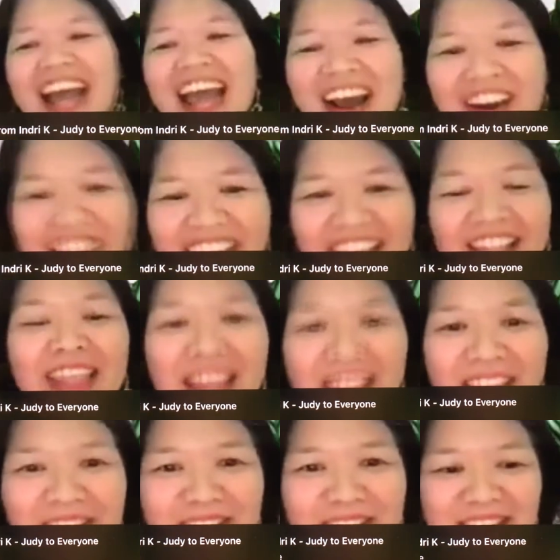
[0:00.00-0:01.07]
Okay, thank you.
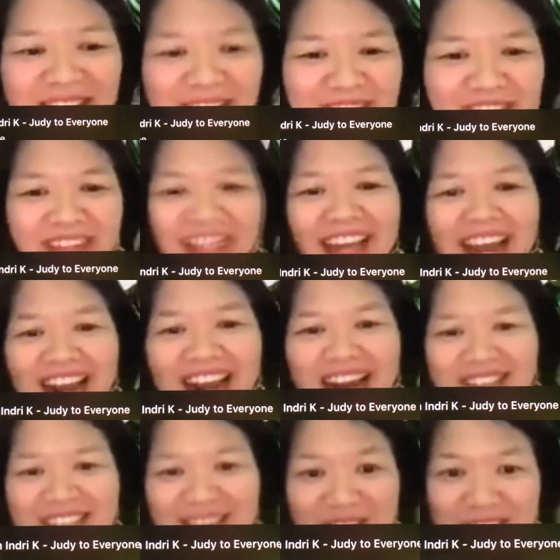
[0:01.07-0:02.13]
Thank
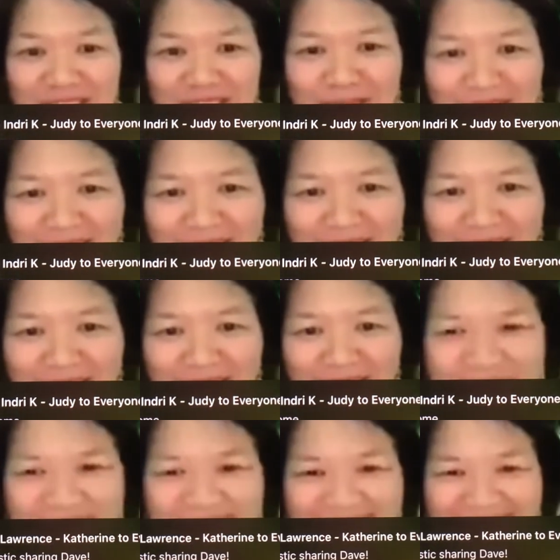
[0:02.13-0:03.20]
you, Jasper.
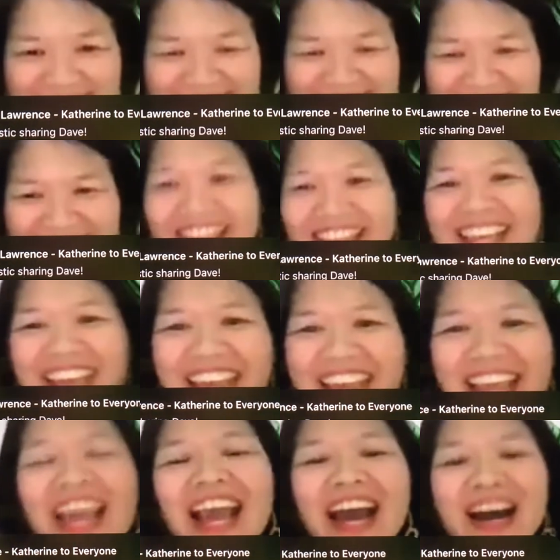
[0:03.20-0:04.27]
Okay,
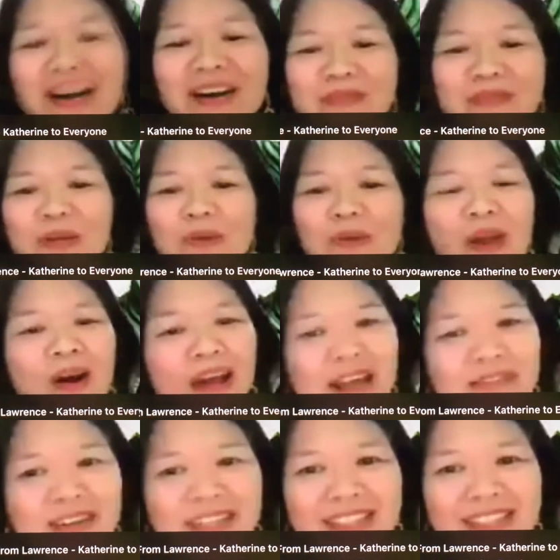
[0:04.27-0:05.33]
so we all have
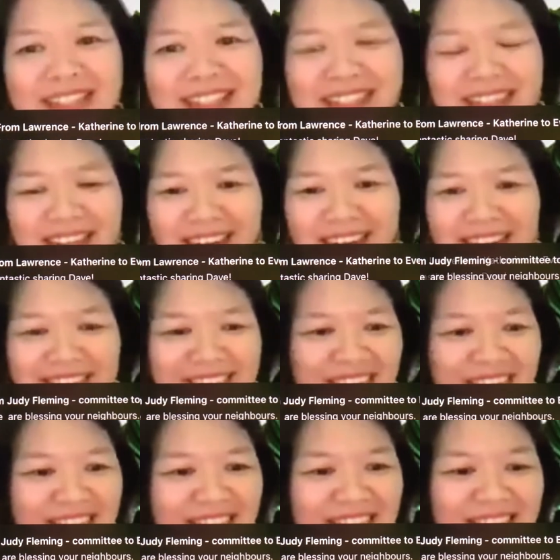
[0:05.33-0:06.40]
heard this
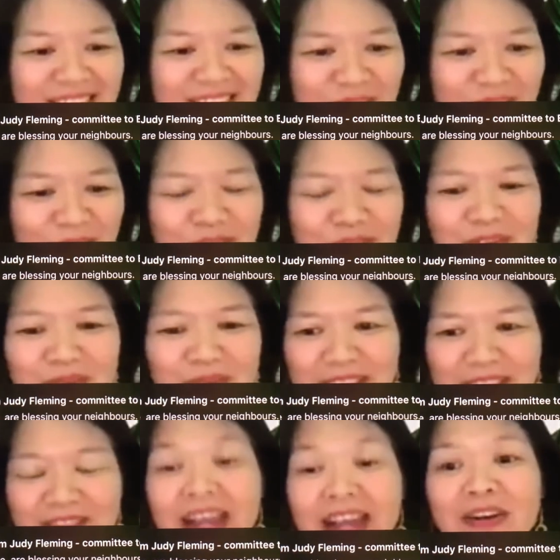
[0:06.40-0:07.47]
exciting story from Dave.
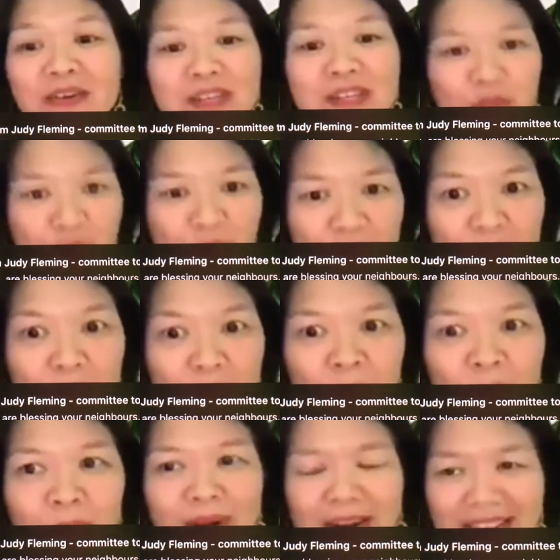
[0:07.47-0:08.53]
I know he's very new, but
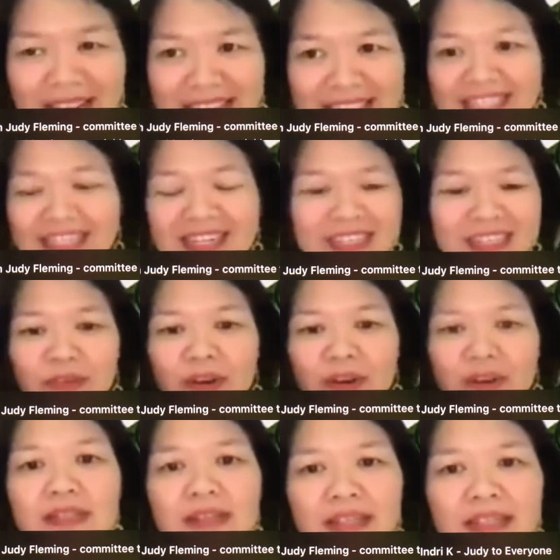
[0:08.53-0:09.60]
I can see that he's very
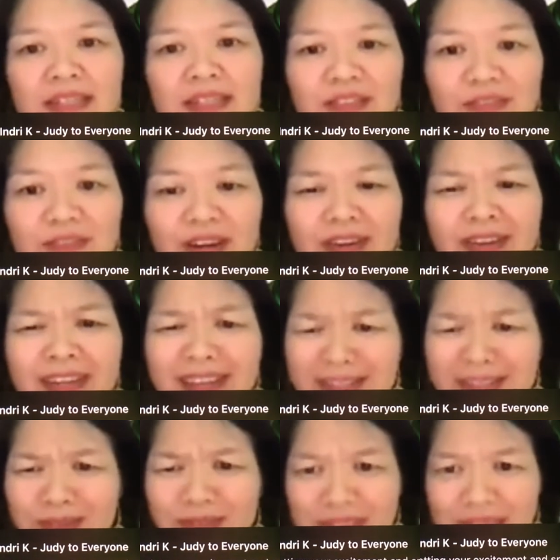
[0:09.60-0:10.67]
excited. He's very
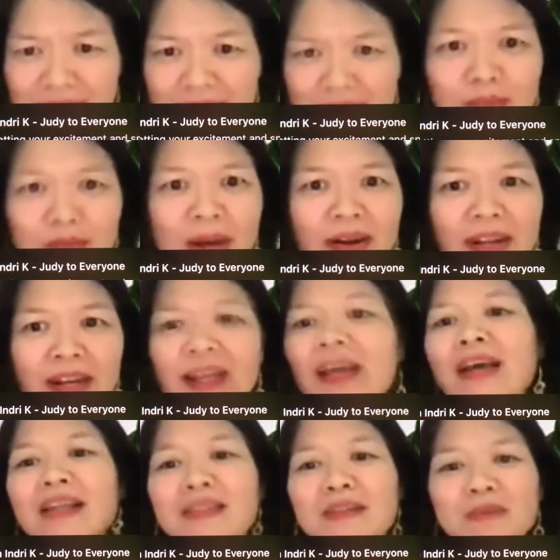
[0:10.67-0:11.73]
enthusiastic about it.
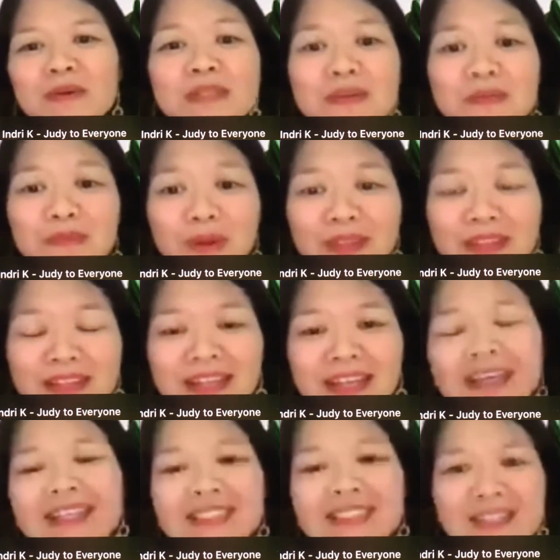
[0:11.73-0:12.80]
The most important thing
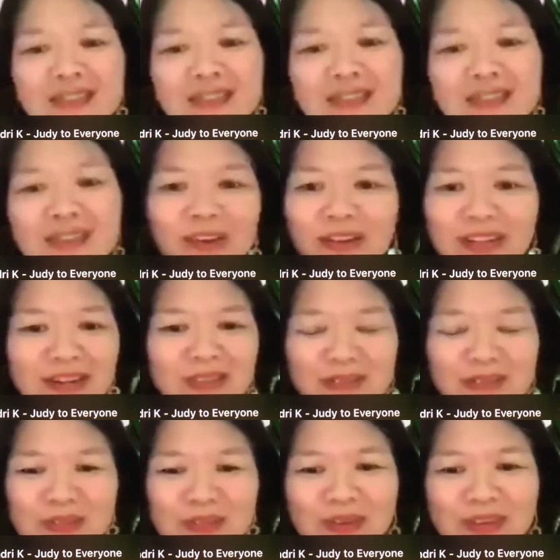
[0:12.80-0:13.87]
is he's already got down to
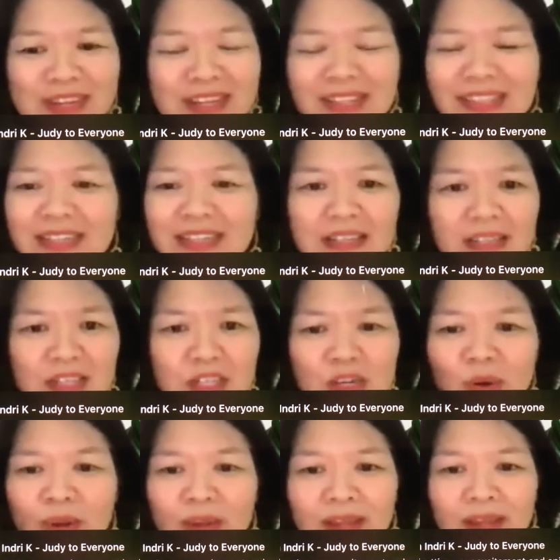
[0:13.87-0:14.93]
doing the
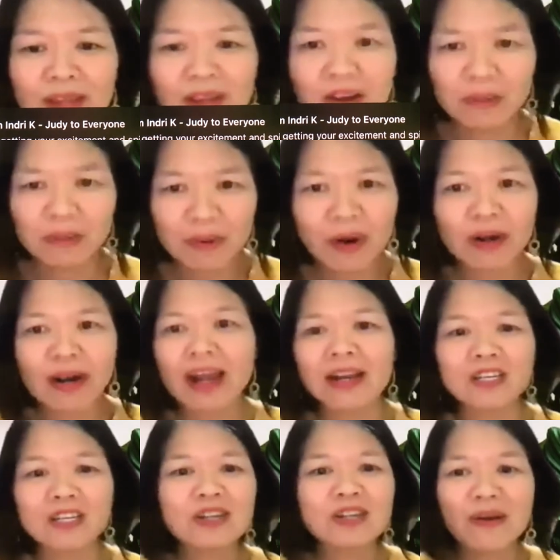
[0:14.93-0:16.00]
showing of the
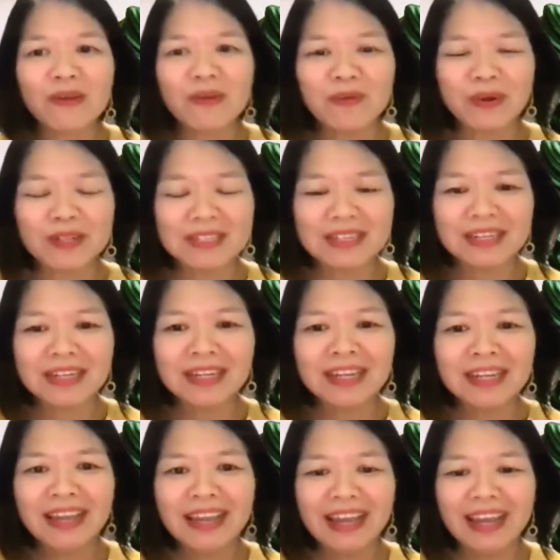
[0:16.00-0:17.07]
product, sharing water,
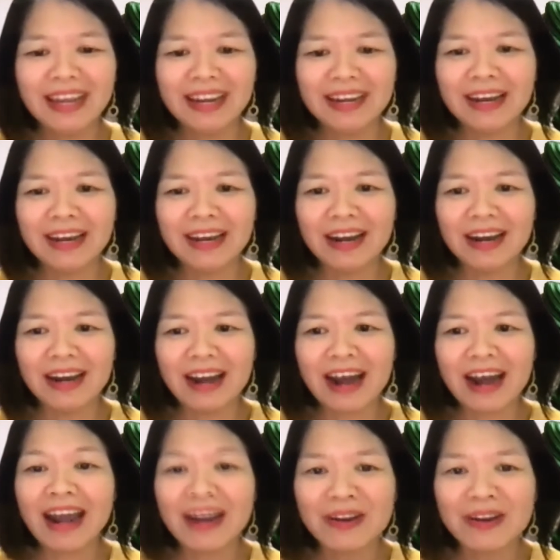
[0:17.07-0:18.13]
and
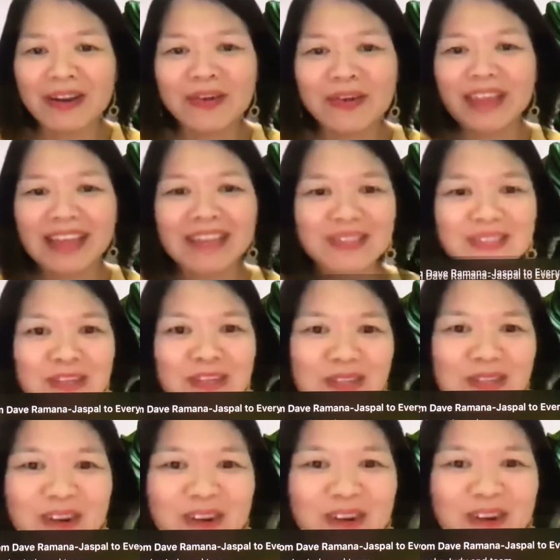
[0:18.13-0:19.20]
I know that he's going to do
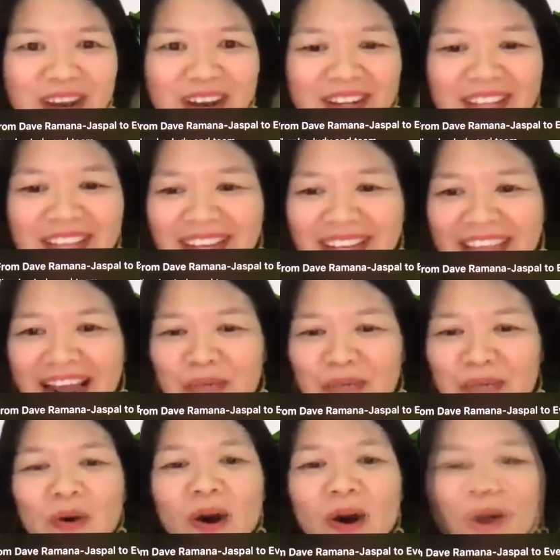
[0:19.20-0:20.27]
very well. Yeah,
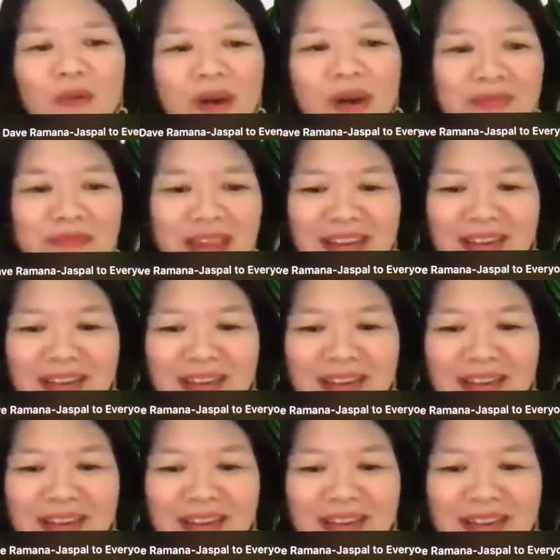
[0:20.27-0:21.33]
we all want many,
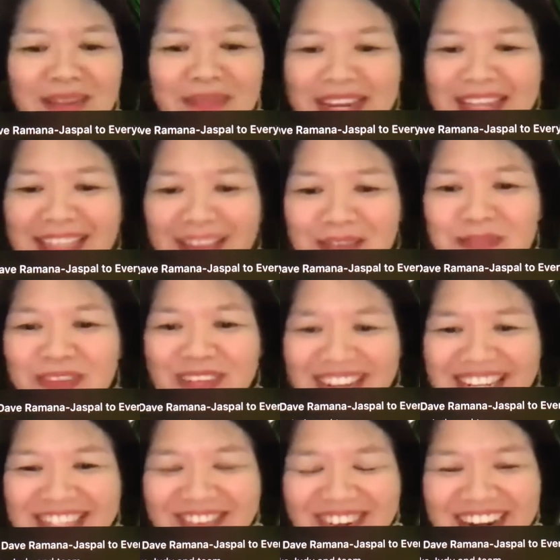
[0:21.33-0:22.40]
many days with
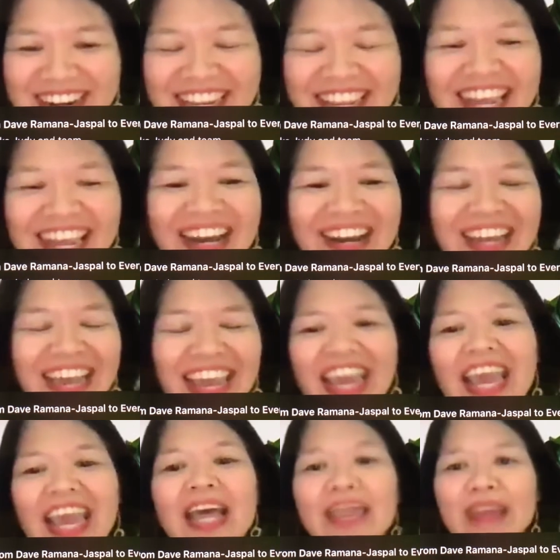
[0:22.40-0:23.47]
us, right? Okay,
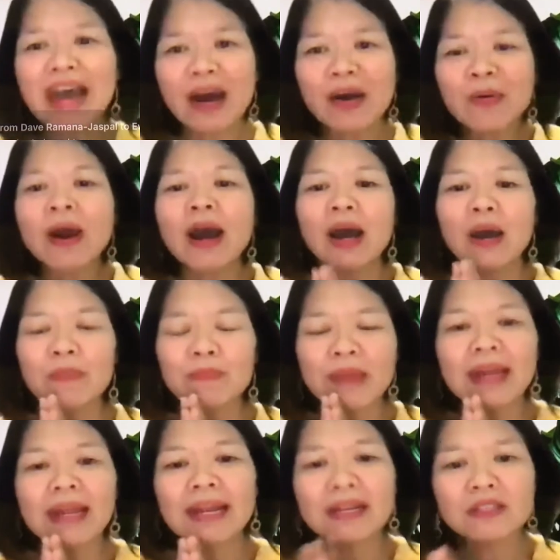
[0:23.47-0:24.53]
now
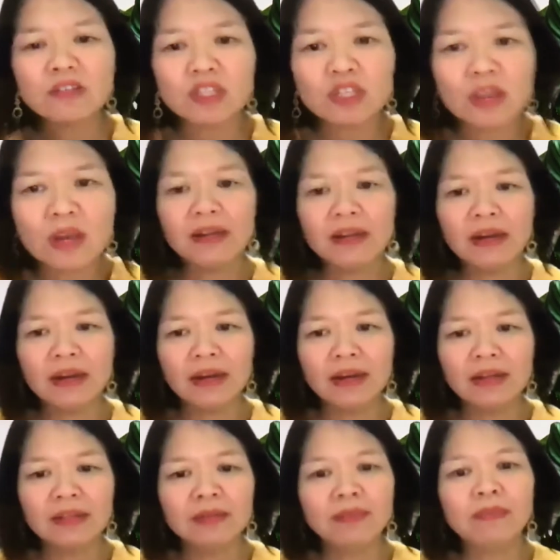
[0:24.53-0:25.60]
I'd like to share with
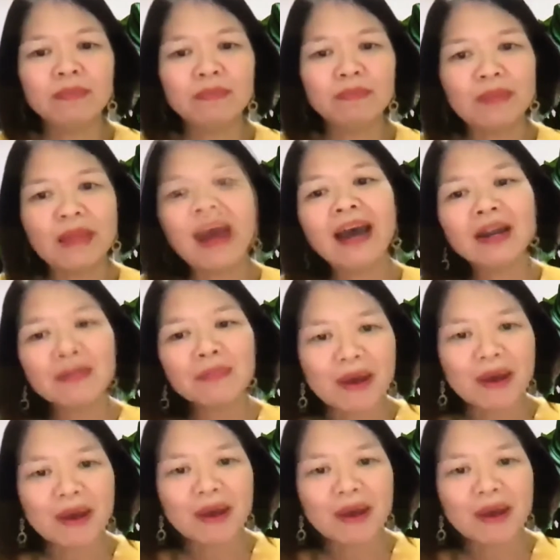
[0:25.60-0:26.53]
you that in the